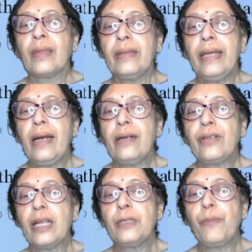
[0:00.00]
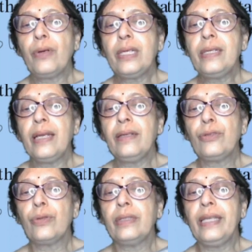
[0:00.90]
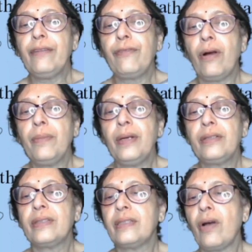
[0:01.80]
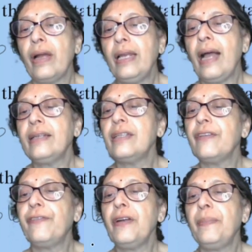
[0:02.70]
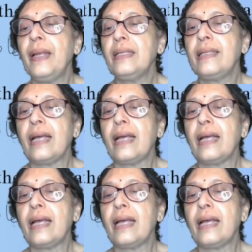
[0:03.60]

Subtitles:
they are transported and they form a soil at a different place,